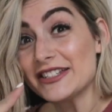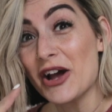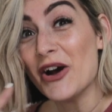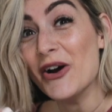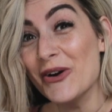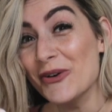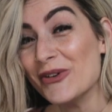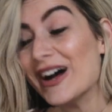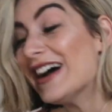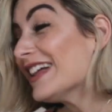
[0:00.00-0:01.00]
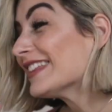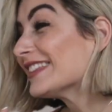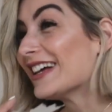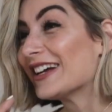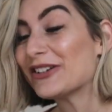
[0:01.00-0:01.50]
So
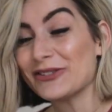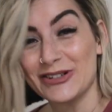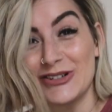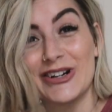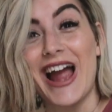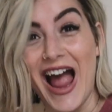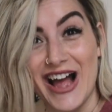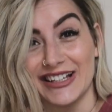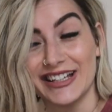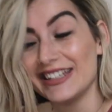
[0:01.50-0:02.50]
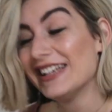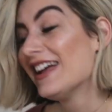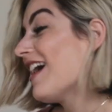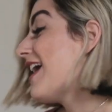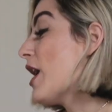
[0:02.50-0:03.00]
the crew or Alan,
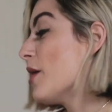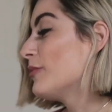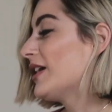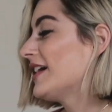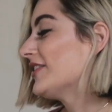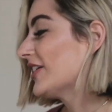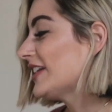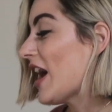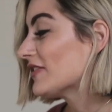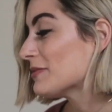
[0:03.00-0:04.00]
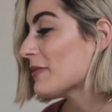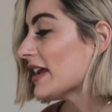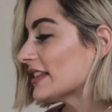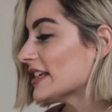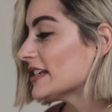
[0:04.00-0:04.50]
um, they're gonna have to
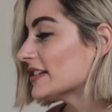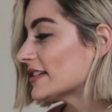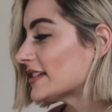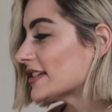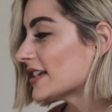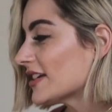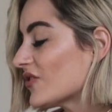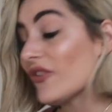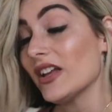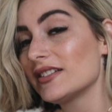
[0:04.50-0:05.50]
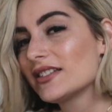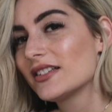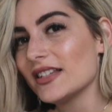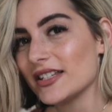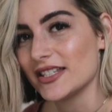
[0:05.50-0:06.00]
make these fit
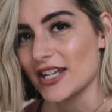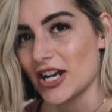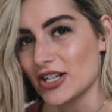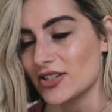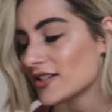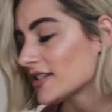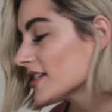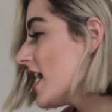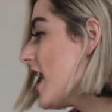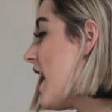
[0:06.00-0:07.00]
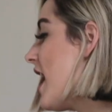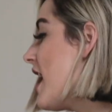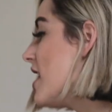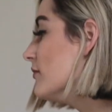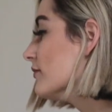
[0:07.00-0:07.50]
the stairs
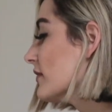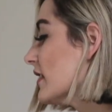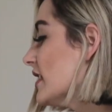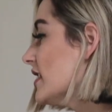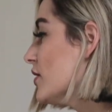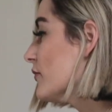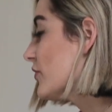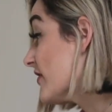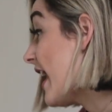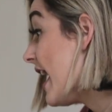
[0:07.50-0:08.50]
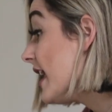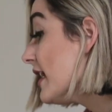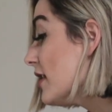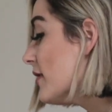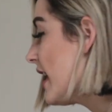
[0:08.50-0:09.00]
um, for that.